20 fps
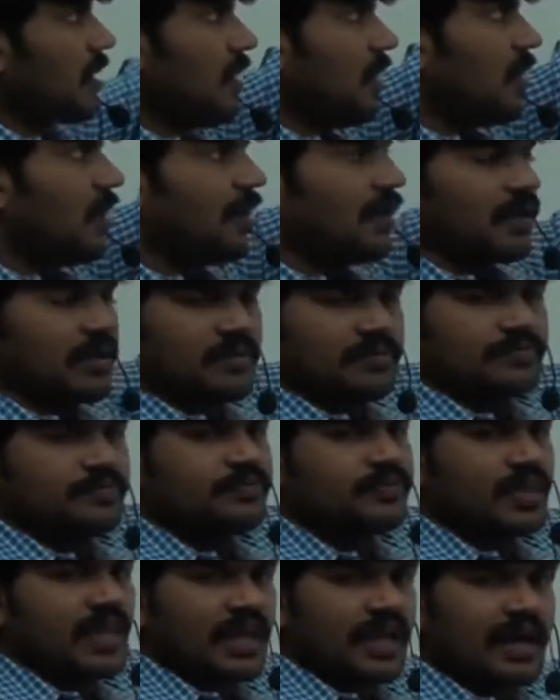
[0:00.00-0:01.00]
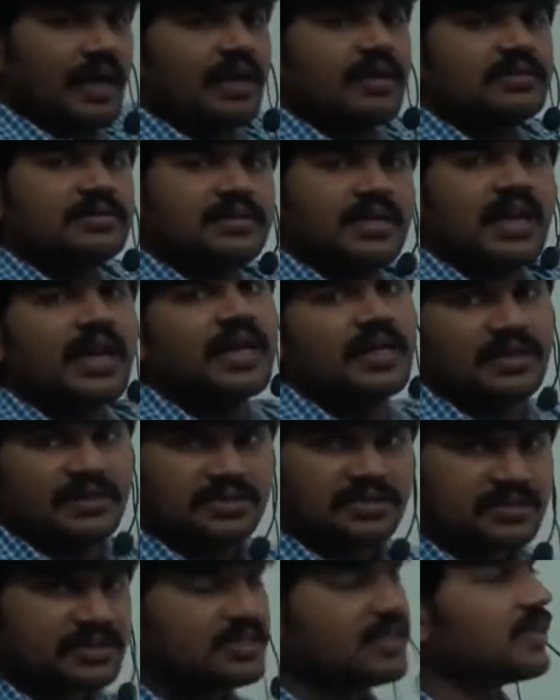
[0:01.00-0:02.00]
car has a
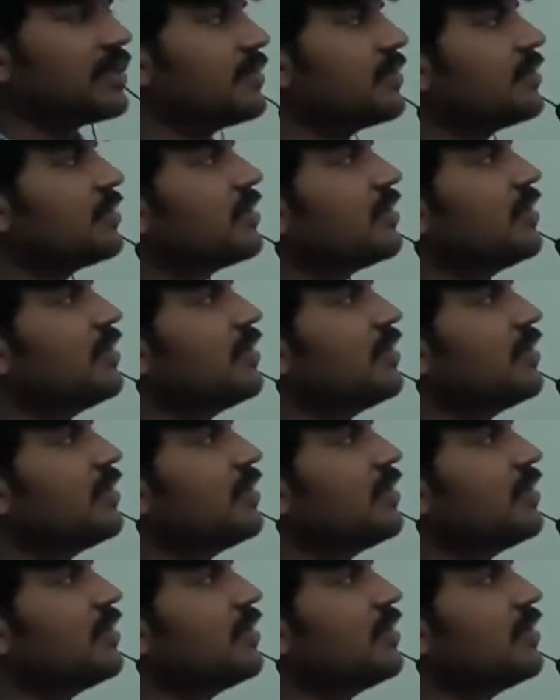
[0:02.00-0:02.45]
engine,